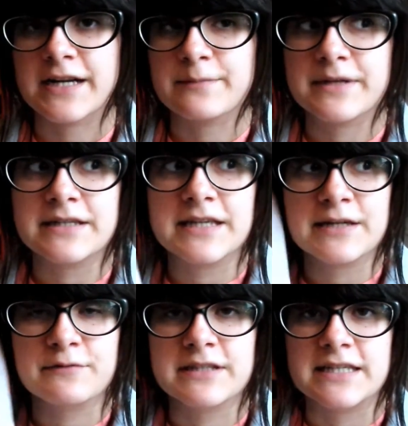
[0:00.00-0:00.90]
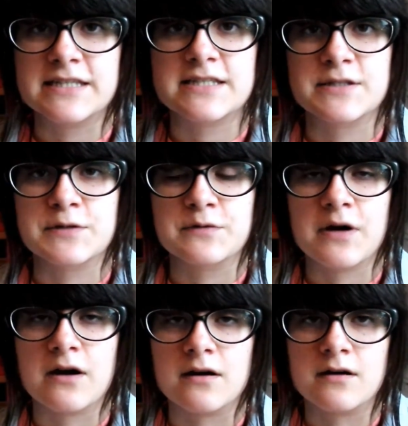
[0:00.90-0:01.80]
and I've been getting really
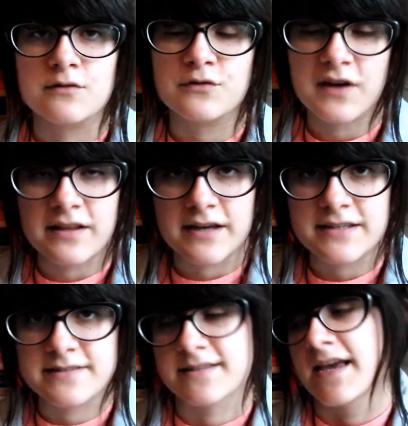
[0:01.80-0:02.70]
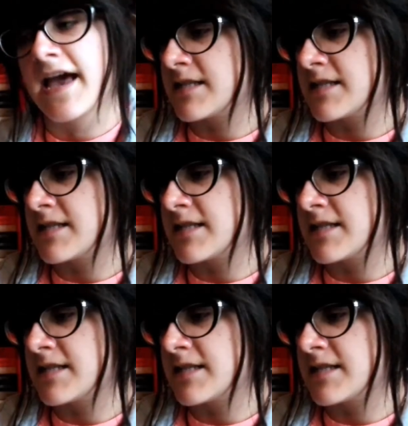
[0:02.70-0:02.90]
into novellas.